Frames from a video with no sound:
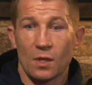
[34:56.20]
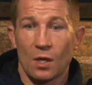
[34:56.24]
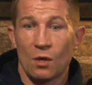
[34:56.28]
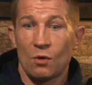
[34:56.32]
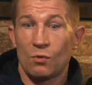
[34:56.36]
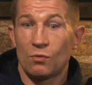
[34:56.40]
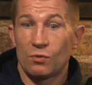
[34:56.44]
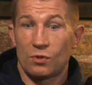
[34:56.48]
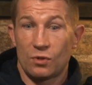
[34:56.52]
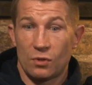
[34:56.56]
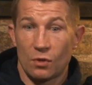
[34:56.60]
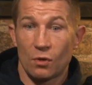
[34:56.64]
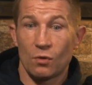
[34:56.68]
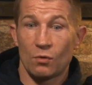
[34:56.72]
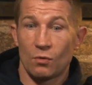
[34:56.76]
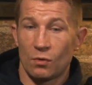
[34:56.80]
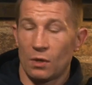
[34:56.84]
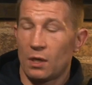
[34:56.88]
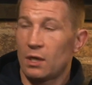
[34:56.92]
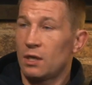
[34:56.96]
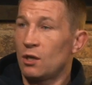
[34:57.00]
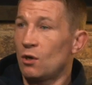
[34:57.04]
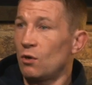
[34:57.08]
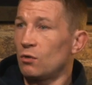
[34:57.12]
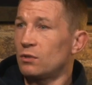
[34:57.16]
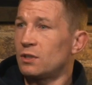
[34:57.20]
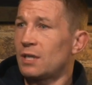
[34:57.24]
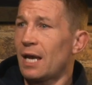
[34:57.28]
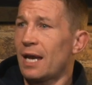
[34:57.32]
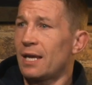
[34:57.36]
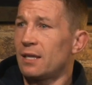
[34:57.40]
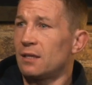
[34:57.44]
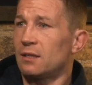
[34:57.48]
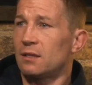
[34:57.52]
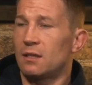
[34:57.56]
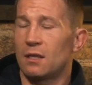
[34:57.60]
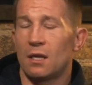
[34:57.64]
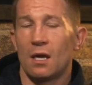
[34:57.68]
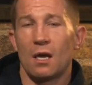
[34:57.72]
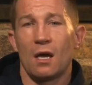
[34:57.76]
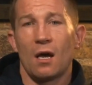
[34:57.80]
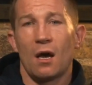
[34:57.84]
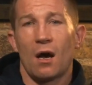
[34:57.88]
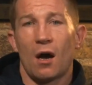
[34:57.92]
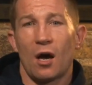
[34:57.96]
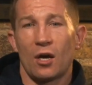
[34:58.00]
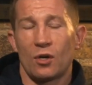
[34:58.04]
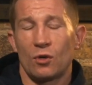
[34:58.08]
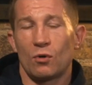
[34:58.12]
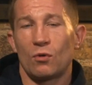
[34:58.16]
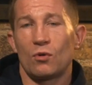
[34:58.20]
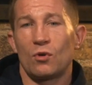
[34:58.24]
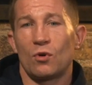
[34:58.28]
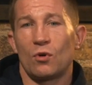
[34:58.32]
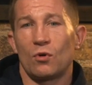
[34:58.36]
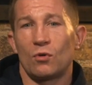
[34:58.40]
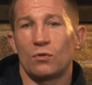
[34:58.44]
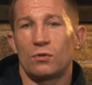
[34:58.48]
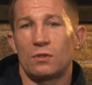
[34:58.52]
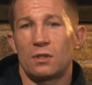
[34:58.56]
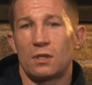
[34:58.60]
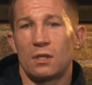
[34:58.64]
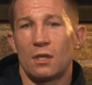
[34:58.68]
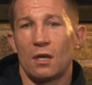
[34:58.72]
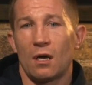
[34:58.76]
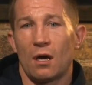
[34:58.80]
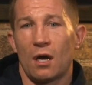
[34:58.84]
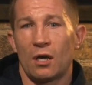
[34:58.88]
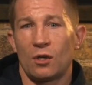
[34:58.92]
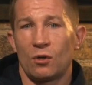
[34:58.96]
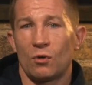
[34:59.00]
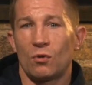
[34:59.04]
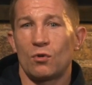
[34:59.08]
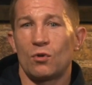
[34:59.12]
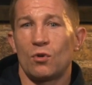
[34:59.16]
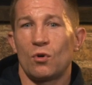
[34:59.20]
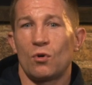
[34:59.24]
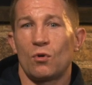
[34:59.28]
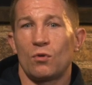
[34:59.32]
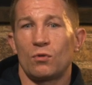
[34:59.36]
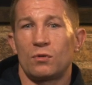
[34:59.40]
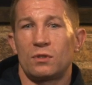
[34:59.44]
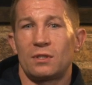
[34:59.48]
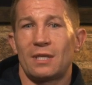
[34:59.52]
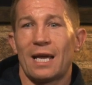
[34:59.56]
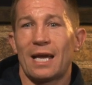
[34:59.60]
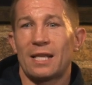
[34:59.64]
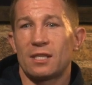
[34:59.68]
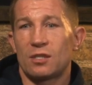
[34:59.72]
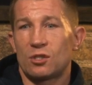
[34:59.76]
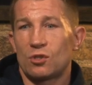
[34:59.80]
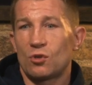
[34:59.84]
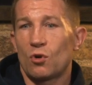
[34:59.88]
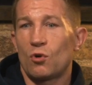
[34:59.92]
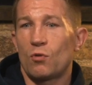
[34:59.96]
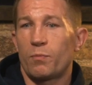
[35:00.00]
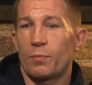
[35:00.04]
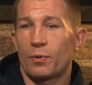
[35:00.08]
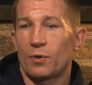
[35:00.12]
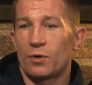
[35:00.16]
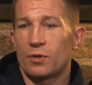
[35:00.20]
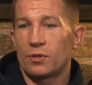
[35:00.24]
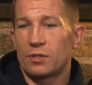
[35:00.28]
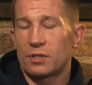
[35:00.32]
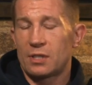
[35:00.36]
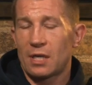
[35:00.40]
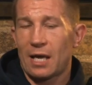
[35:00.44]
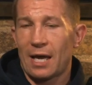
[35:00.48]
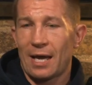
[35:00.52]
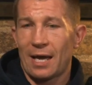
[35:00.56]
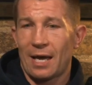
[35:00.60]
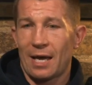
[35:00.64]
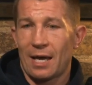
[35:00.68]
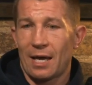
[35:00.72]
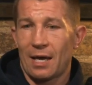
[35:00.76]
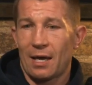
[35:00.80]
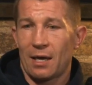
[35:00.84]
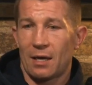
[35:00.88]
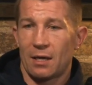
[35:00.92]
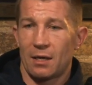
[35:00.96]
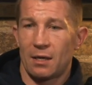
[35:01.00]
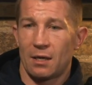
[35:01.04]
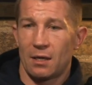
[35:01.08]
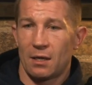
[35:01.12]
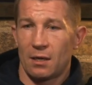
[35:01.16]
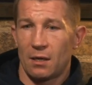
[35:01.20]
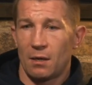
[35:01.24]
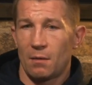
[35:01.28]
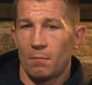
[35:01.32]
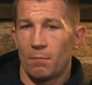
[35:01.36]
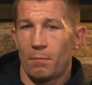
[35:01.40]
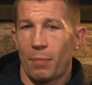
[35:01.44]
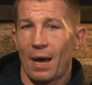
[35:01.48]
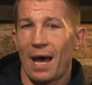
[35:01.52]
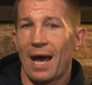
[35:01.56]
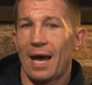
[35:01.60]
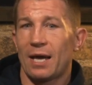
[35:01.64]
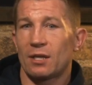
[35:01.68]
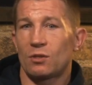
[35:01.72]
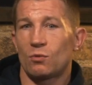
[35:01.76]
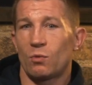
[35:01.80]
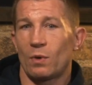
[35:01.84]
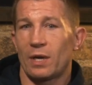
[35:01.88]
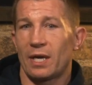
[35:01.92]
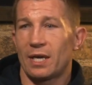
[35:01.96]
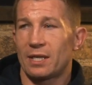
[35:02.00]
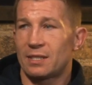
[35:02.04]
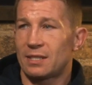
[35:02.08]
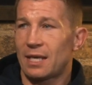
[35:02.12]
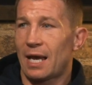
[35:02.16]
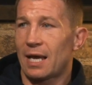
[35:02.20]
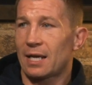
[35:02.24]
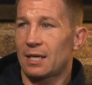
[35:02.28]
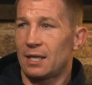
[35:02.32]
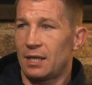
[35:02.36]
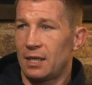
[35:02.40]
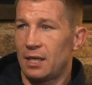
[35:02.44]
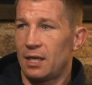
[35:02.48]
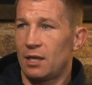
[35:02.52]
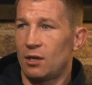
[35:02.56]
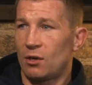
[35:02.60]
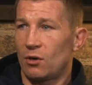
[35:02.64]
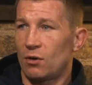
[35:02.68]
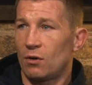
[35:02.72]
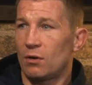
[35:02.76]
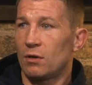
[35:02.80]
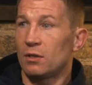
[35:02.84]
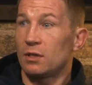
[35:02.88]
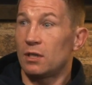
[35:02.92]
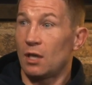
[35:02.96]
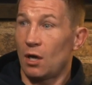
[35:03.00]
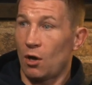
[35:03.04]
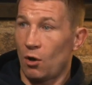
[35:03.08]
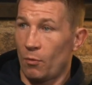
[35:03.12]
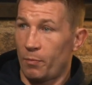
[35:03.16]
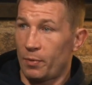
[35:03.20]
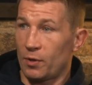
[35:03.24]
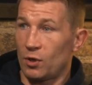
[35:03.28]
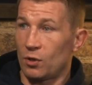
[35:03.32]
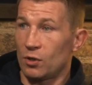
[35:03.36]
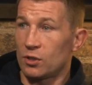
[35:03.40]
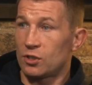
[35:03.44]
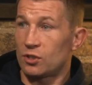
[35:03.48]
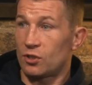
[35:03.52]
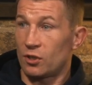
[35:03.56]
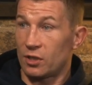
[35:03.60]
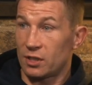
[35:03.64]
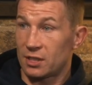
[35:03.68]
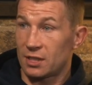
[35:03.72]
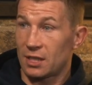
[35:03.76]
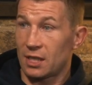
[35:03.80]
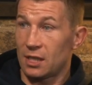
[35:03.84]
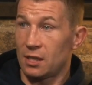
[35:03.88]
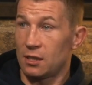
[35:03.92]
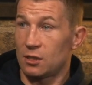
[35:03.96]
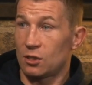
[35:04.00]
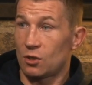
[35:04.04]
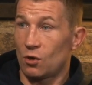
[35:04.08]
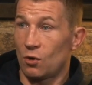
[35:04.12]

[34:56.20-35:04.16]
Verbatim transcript: who's who, you know that I don't know I don't know Dan Soper's uh, pathway exactly either up in Ulster, the skills